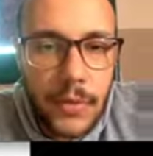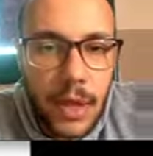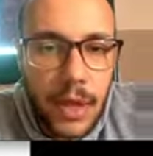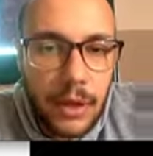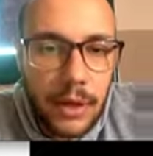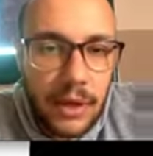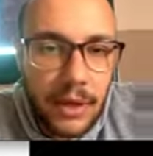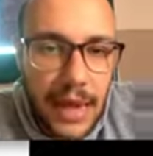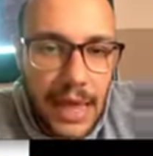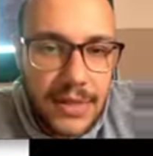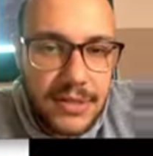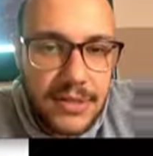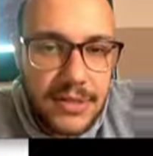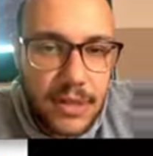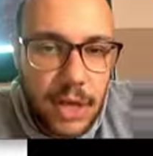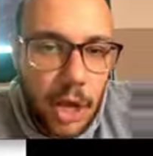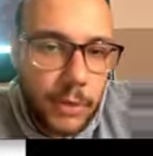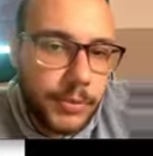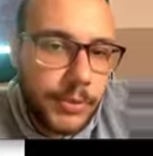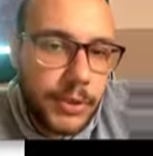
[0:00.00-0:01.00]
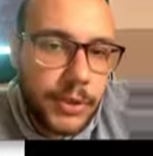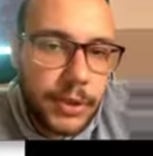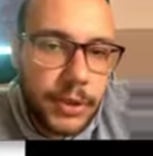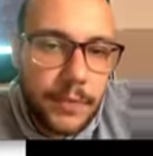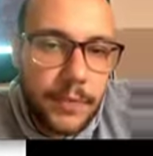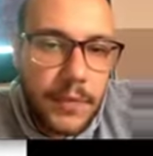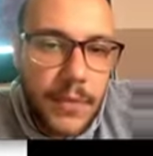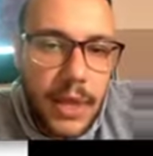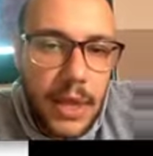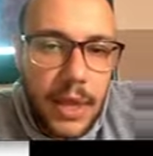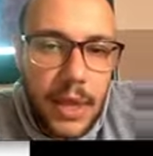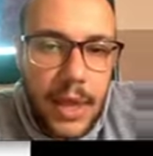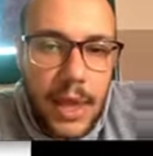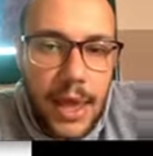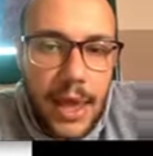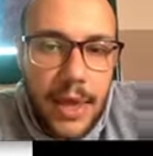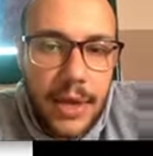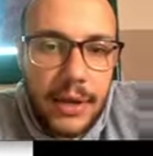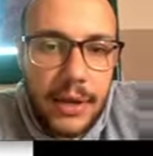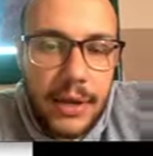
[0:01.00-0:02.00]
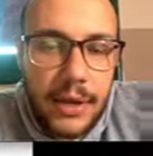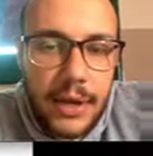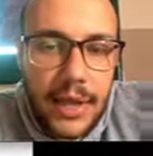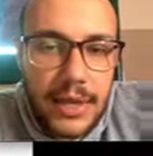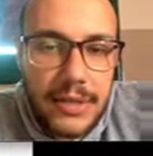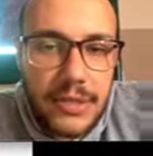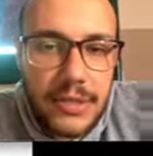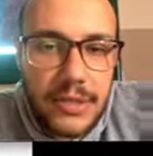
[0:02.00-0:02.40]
glass optic and gets